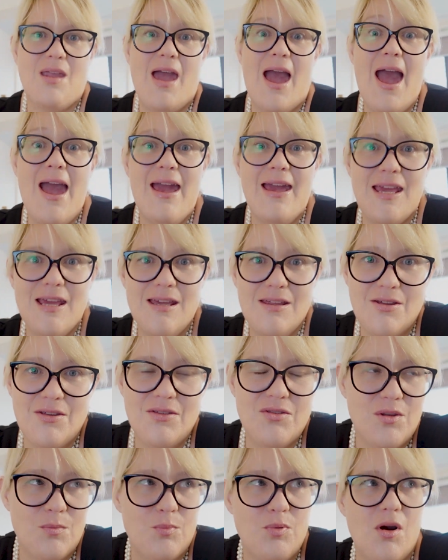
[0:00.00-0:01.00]
A,
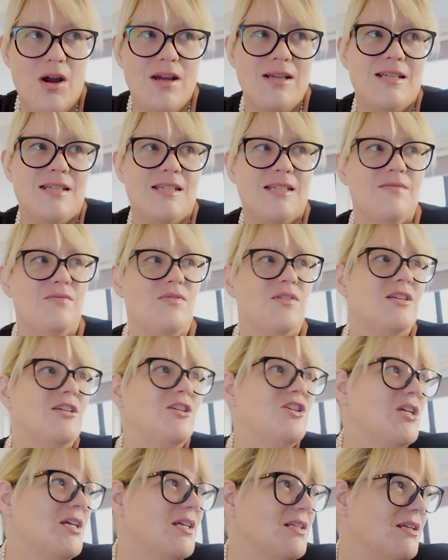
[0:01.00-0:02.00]
the prices of this
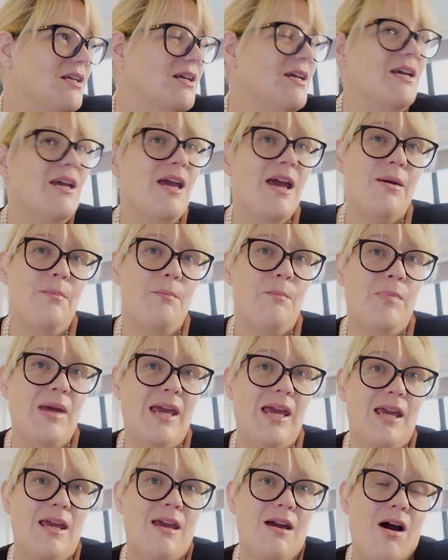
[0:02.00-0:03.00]
shit, and
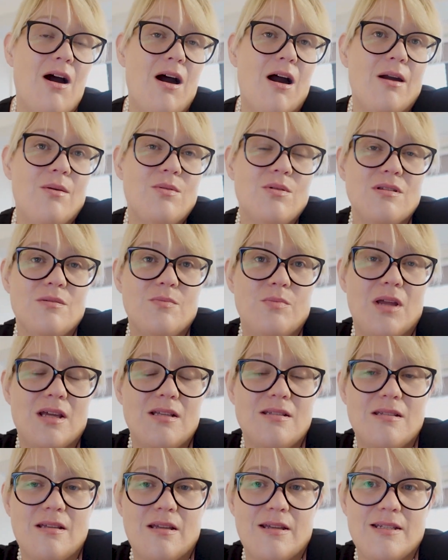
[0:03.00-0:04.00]
B, I was a
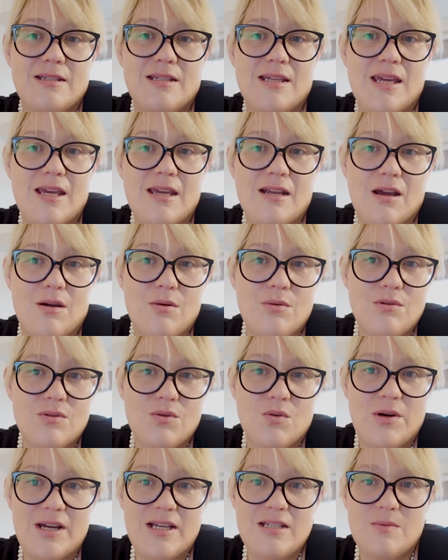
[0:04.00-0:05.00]
plus size kid. I was
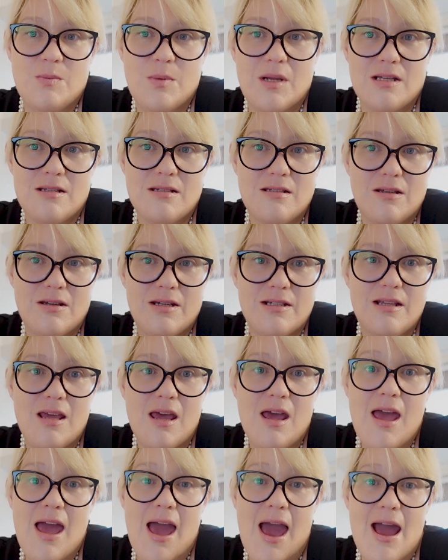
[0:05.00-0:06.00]
always a plus size,
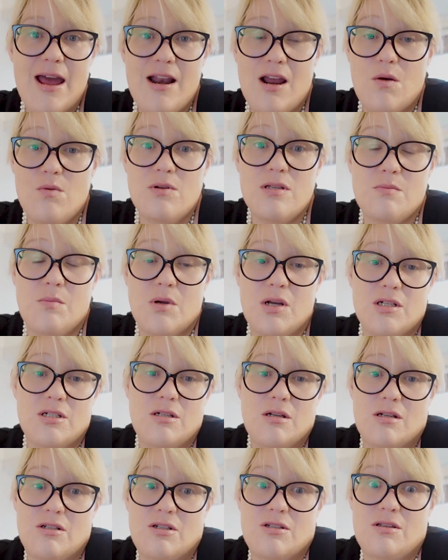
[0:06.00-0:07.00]
and I was much
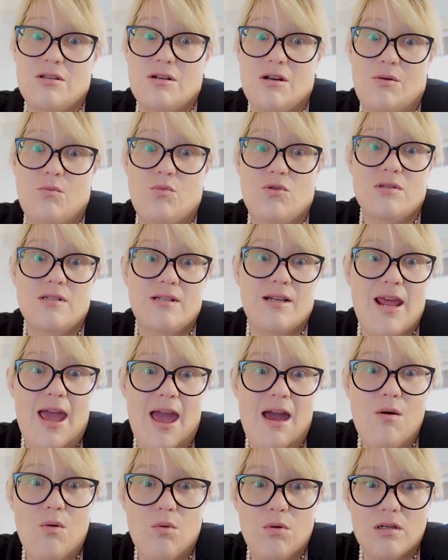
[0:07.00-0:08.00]
larger than I was
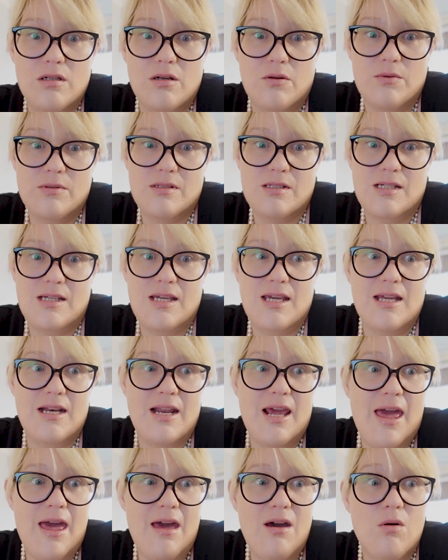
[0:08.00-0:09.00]
now when I was a kid.
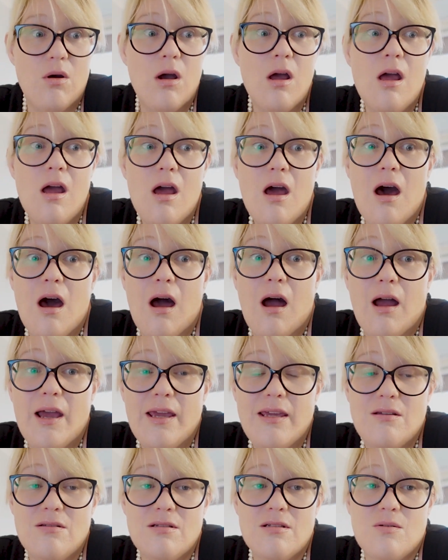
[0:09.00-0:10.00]
Hell, I
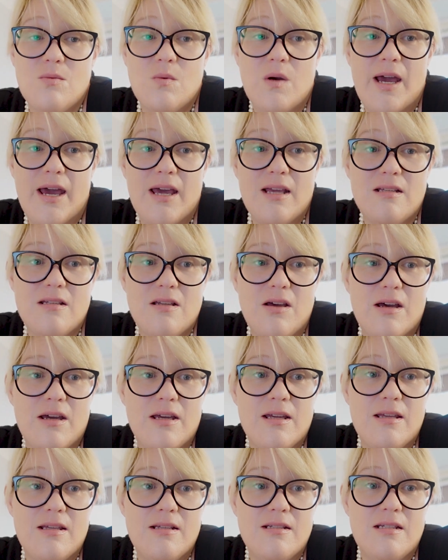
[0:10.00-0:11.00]
used to wear
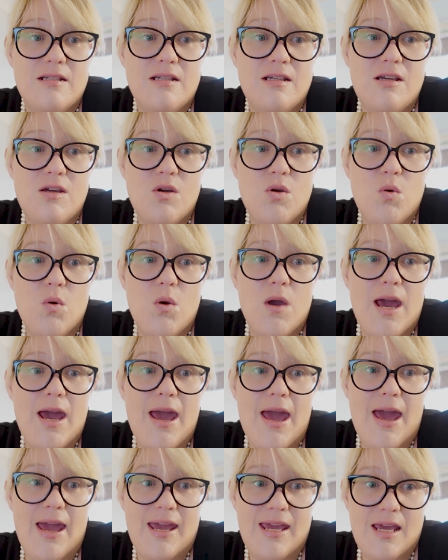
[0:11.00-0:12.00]
size
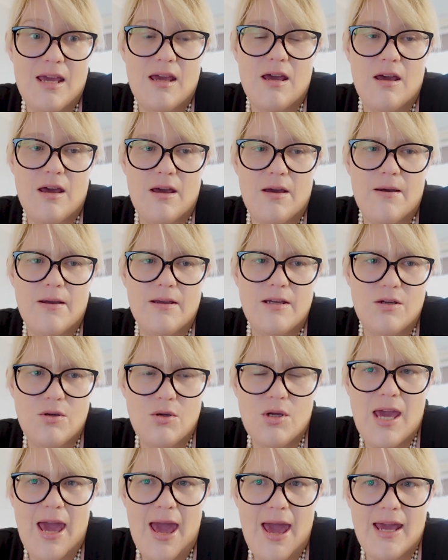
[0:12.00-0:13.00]

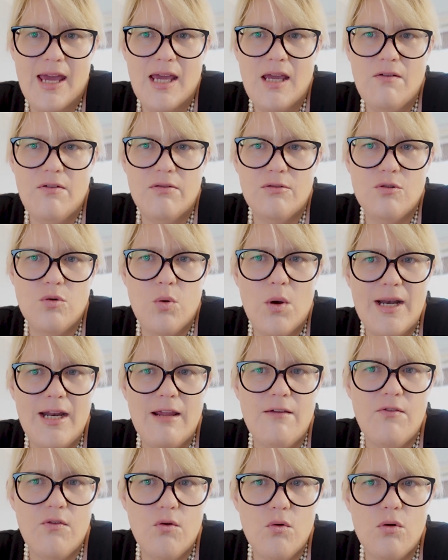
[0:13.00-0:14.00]
UK
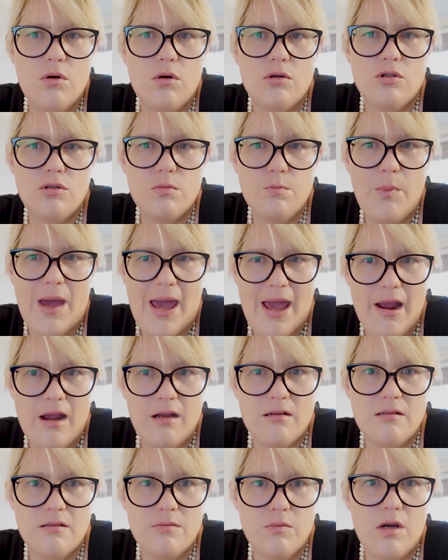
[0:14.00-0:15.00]
24
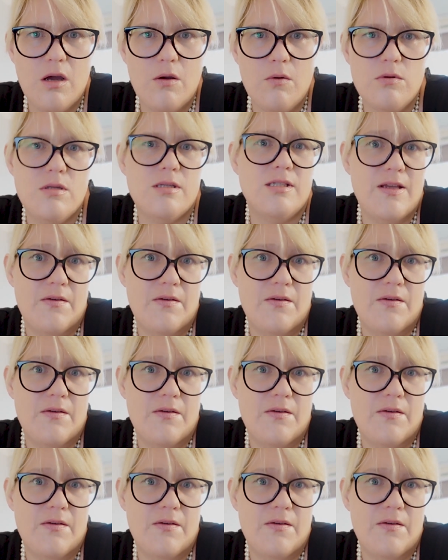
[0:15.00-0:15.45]
pants when I was